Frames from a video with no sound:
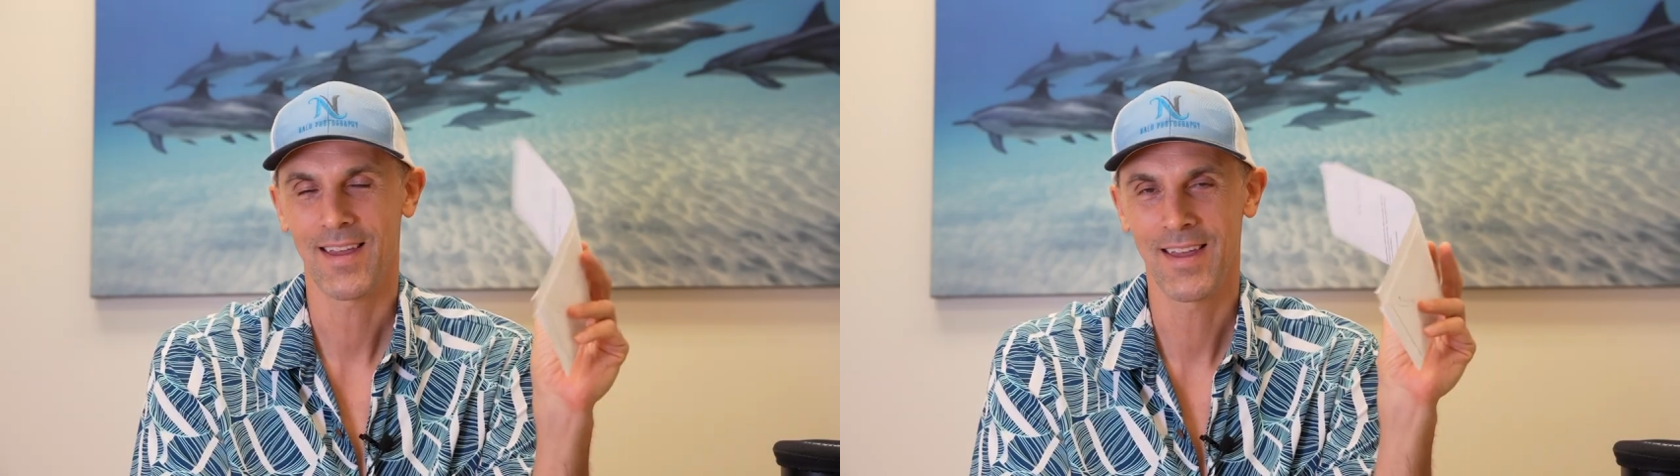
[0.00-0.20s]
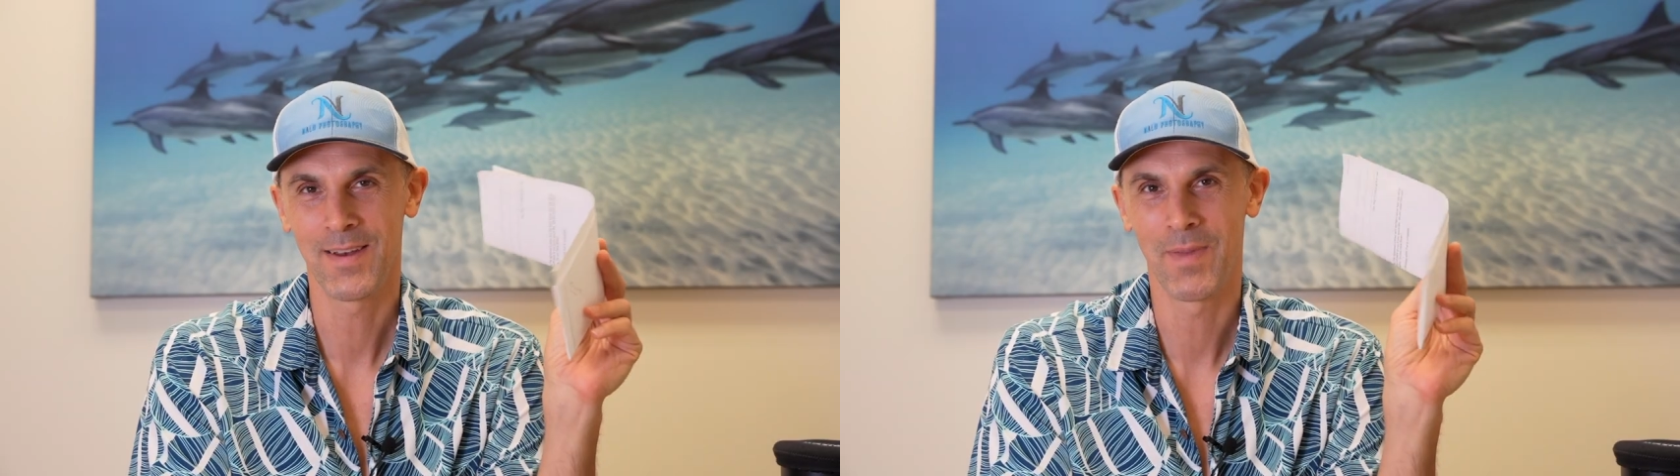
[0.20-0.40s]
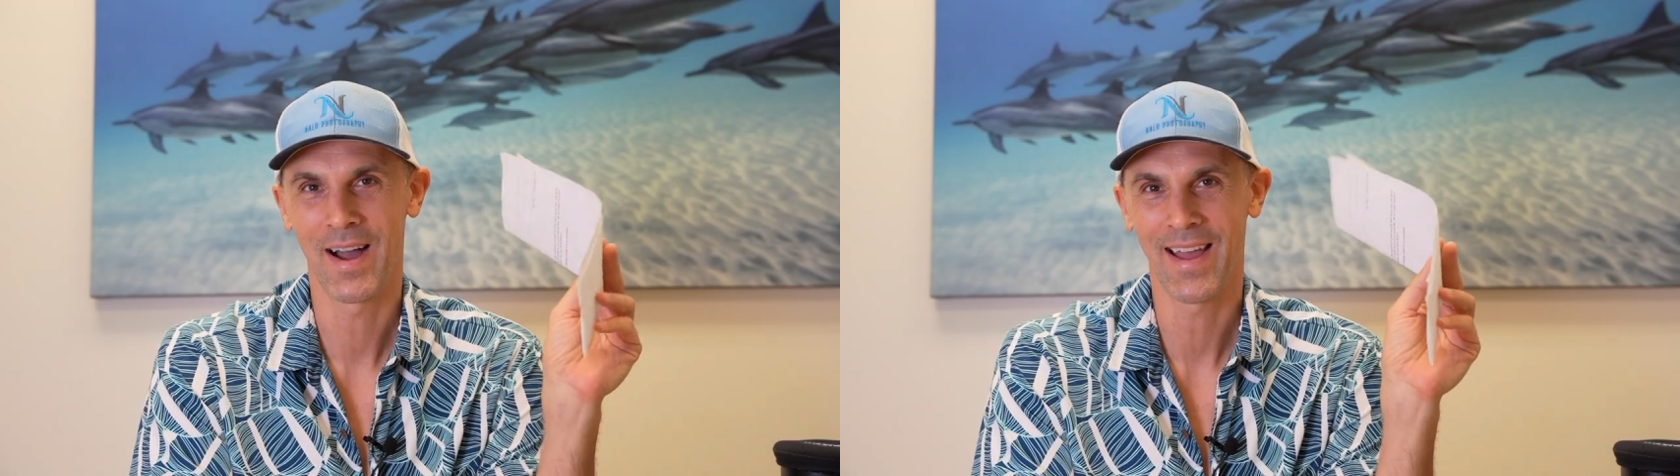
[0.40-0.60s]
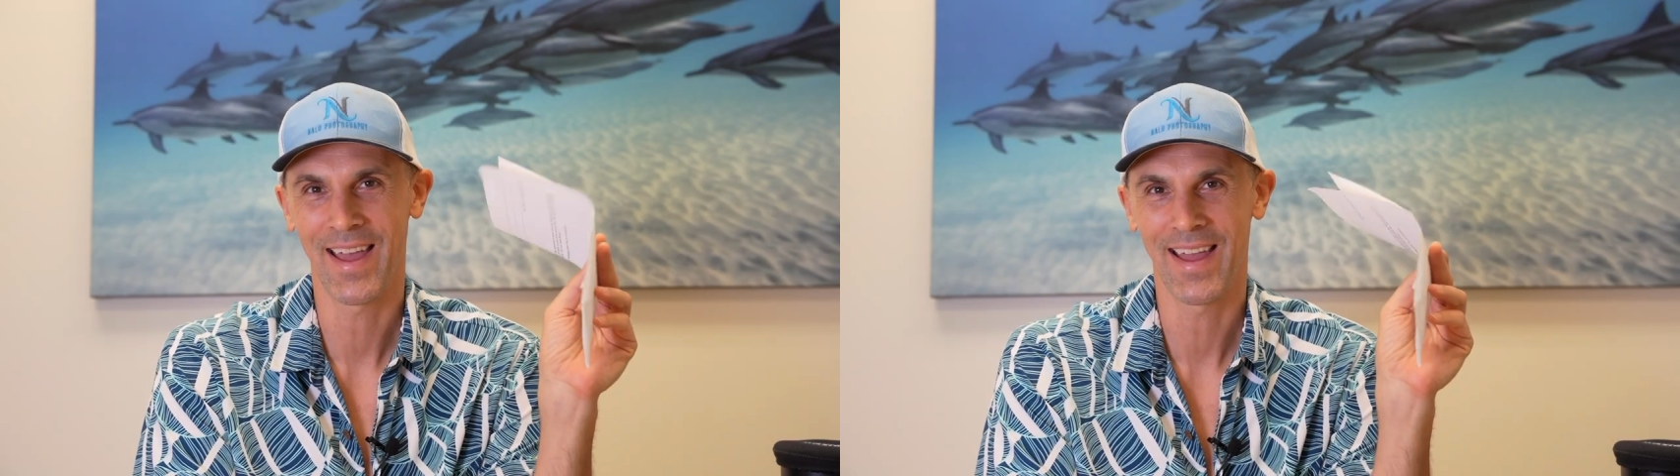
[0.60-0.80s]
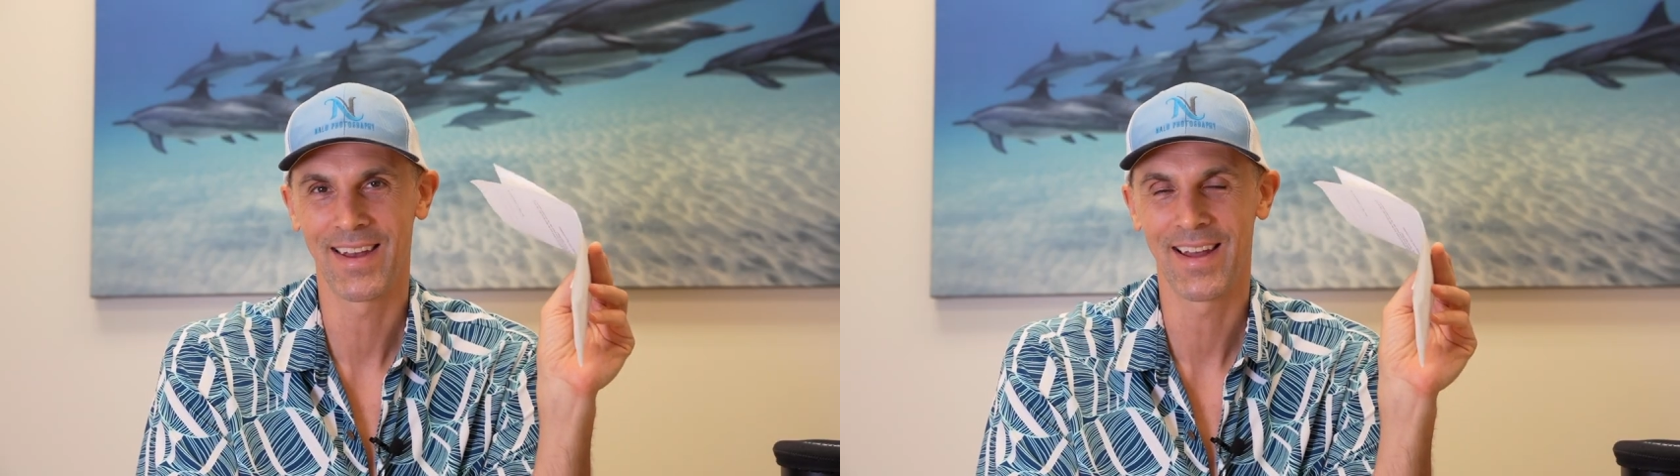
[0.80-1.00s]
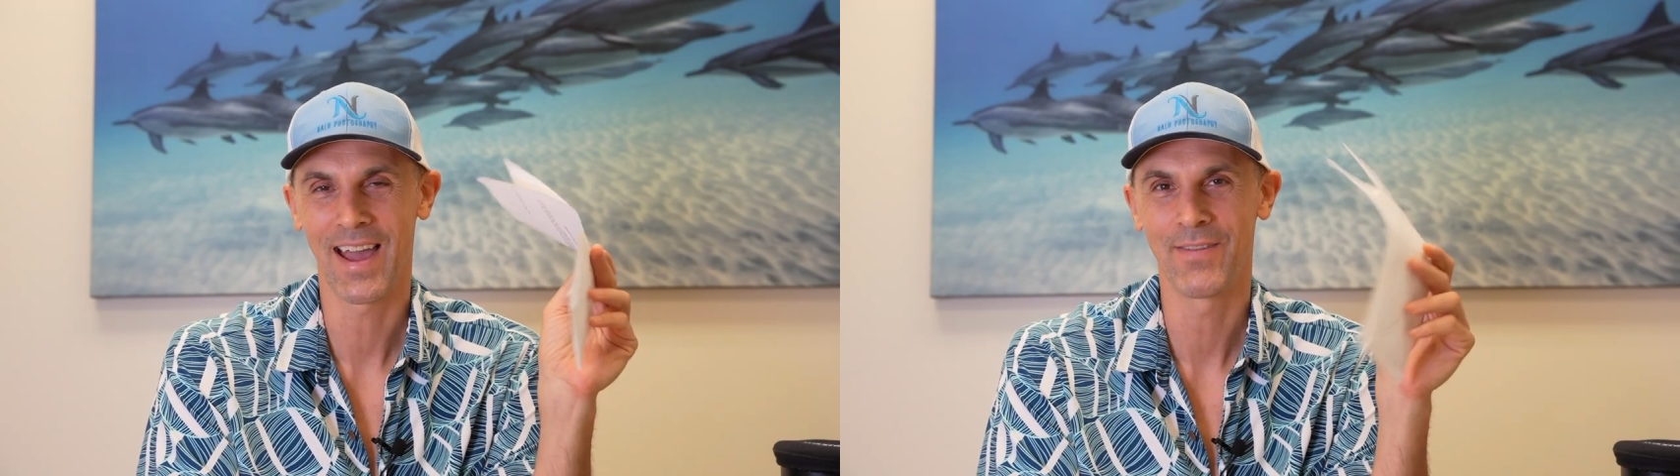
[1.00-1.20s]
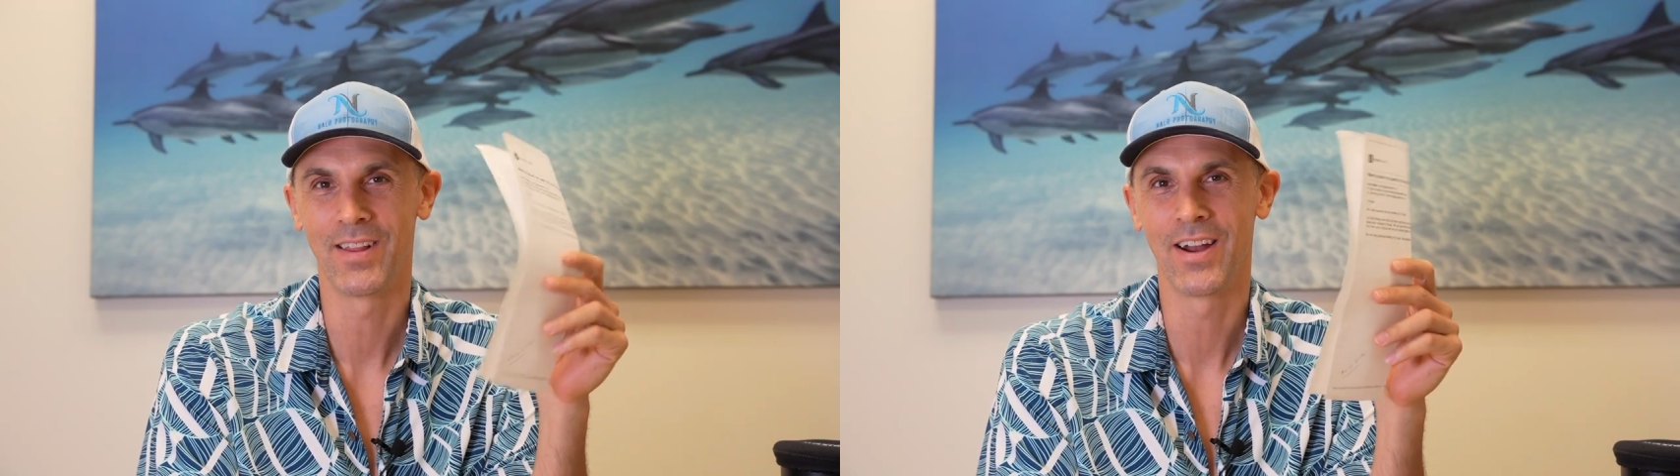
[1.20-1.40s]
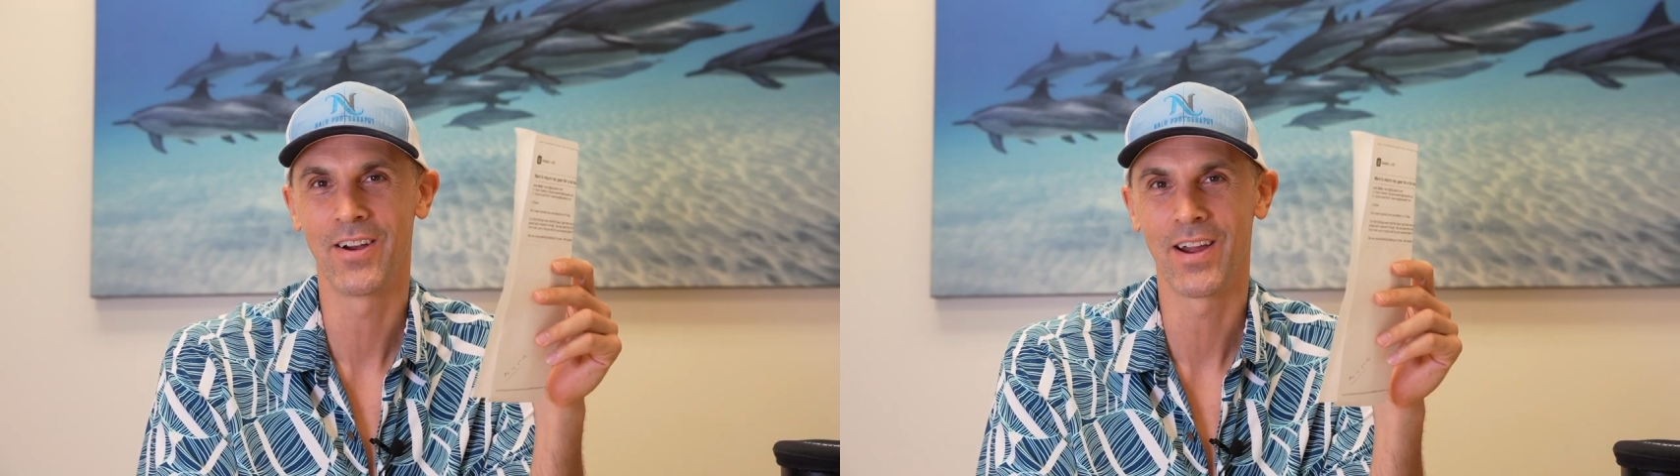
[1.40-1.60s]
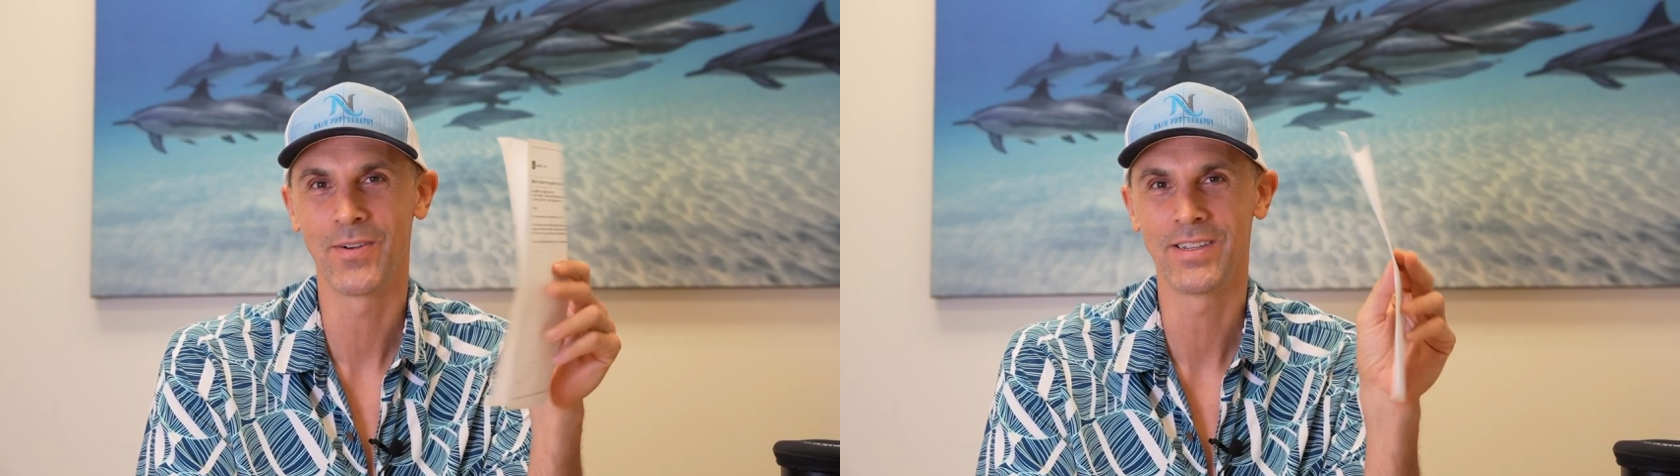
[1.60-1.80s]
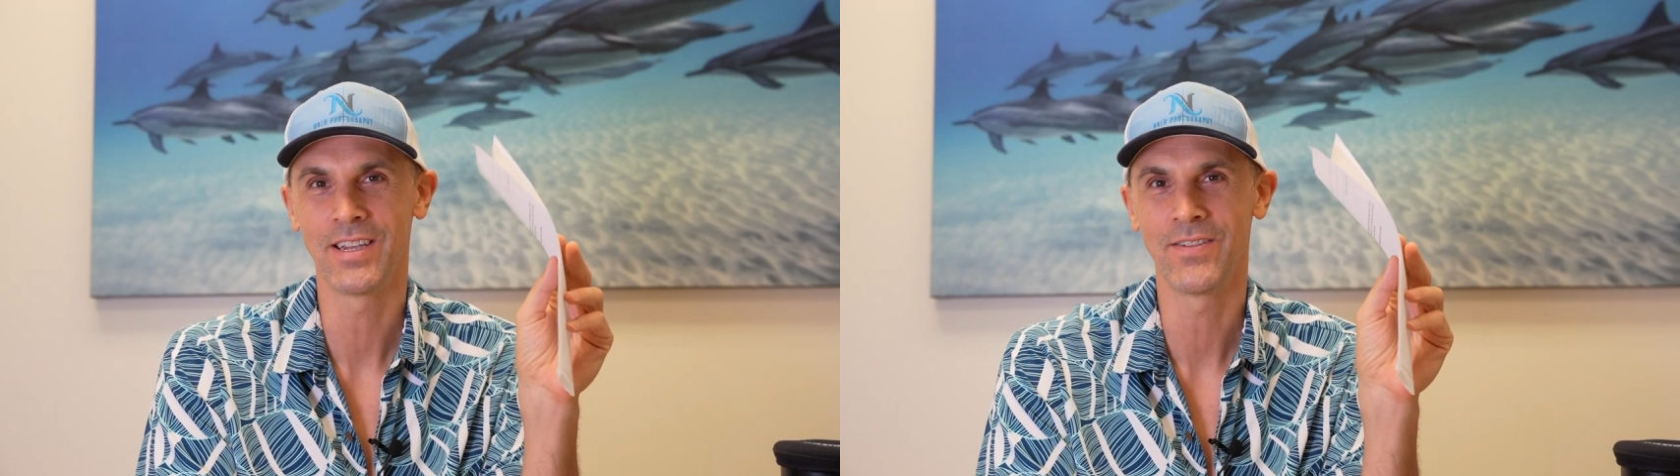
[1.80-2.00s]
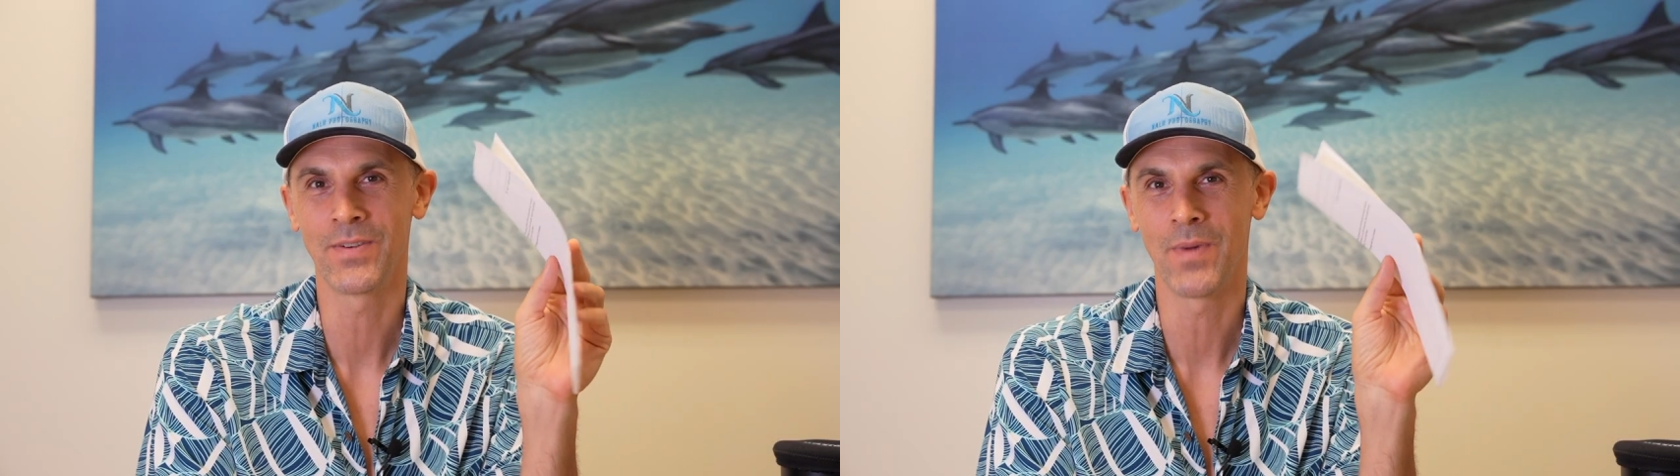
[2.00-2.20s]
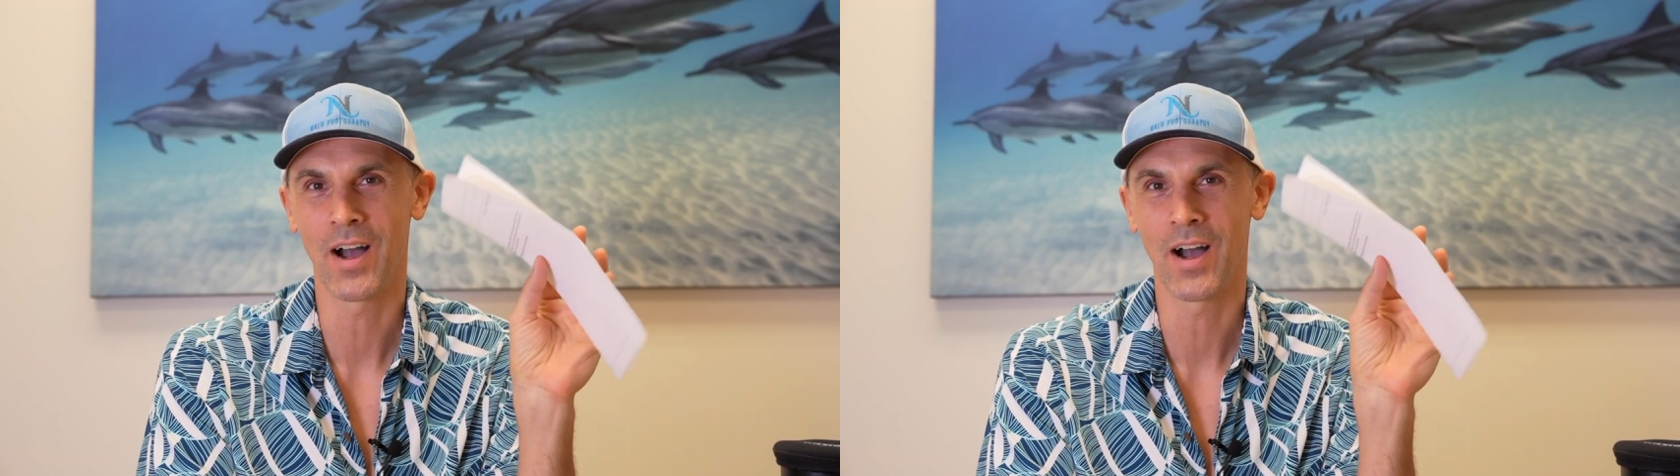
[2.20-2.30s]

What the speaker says: In my hand, I have the letter I received from